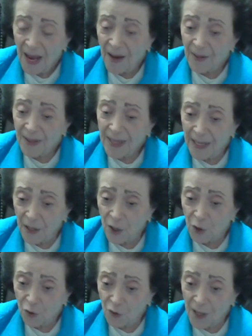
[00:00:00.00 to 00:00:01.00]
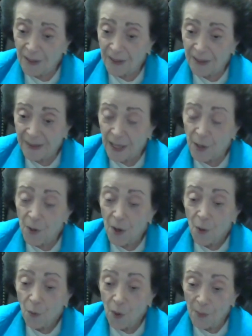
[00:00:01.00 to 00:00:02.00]
and trying to say,
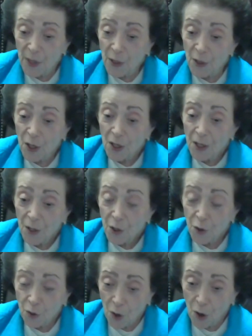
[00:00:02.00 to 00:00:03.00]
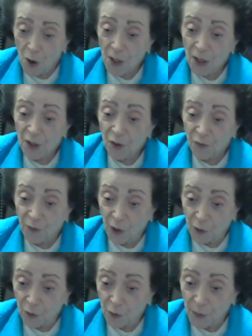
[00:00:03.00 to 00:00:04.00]
women, your heart is
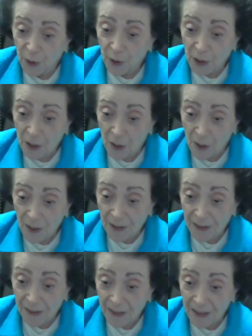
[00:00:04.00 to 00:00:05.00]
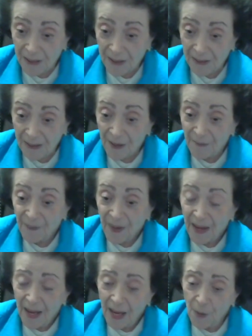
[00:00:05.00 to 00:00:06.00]
vulnerable to heart disease.
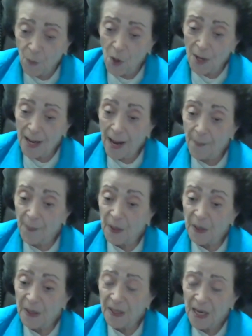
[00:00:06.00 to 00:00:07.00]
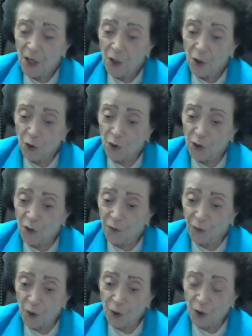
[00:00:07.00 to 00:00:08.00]
And what happened during the
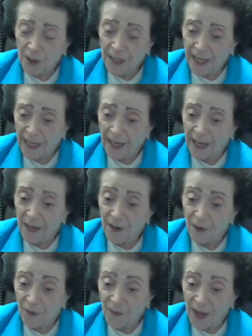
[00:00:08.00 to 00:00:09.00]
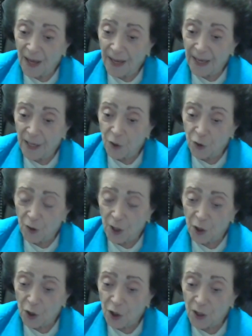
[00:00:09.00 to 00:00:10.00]
first decade of that
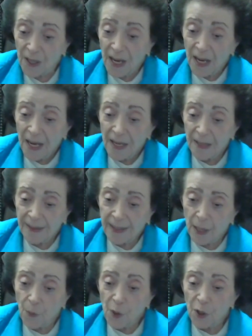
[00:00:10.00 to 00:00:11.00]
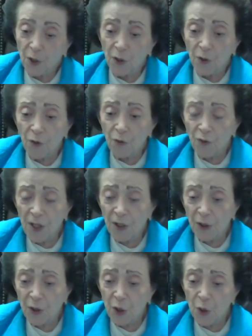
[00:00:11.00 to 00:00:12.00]
education is that we
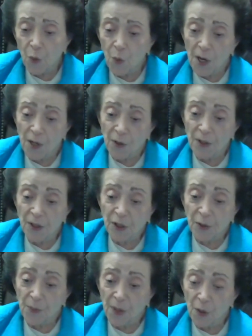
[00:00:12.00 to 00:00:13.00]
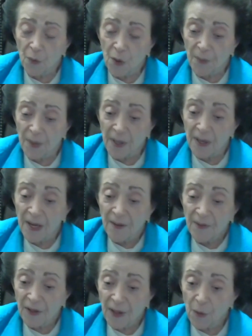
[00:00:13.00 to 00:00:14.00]
increased the awareness among women
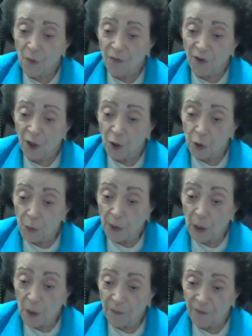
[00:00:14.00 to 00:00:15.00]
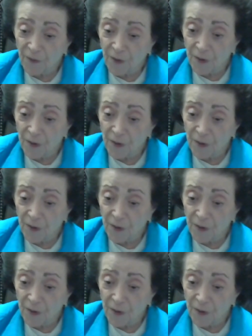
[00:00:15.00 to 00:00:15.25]
that they were vulnerable